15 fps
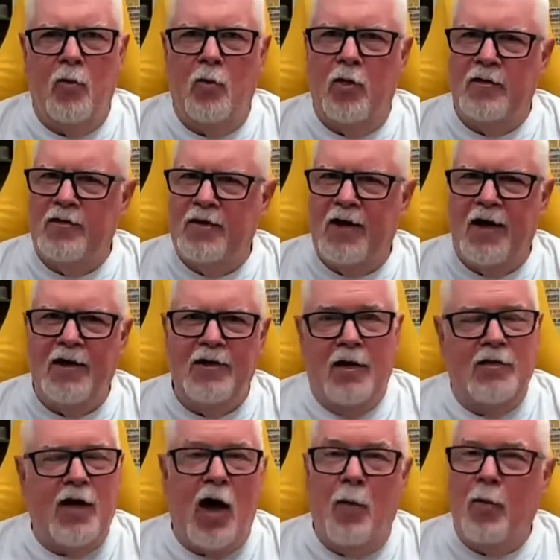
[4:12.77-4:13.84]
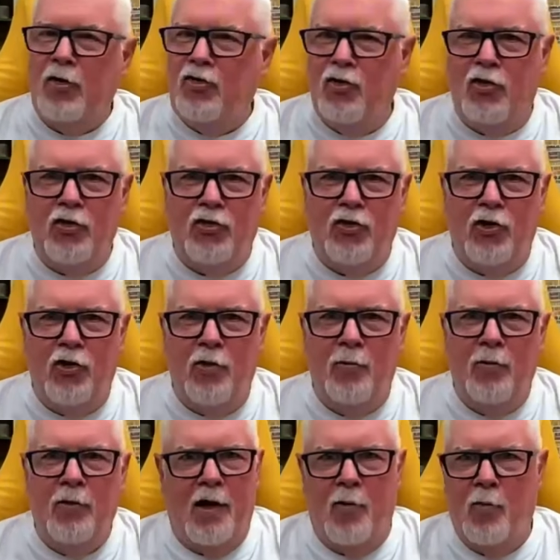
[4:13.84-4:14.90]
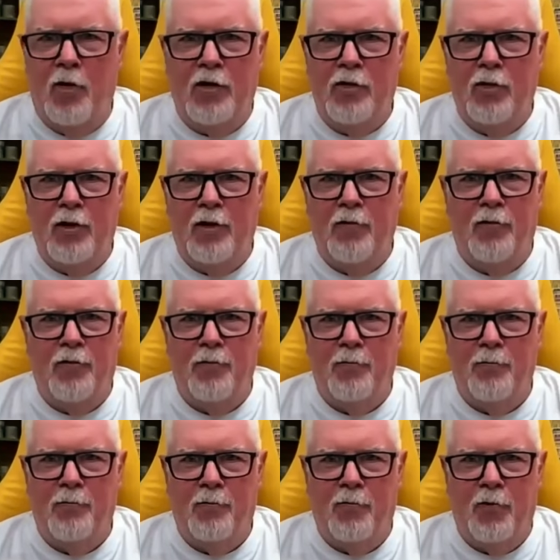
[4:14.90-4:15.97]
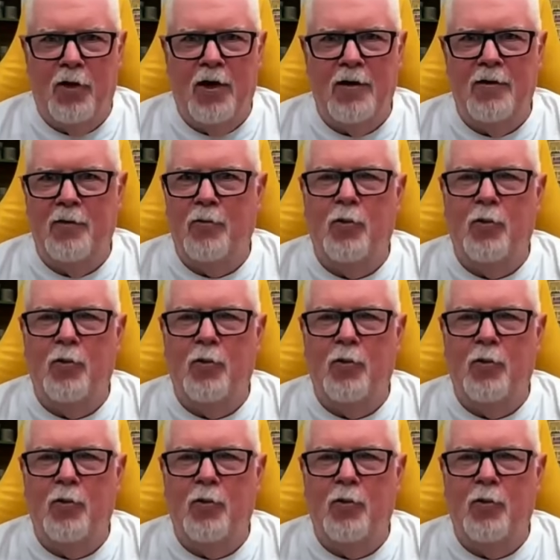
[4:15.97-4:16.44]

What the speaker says: Once again, it's how much you consume and where you live, right?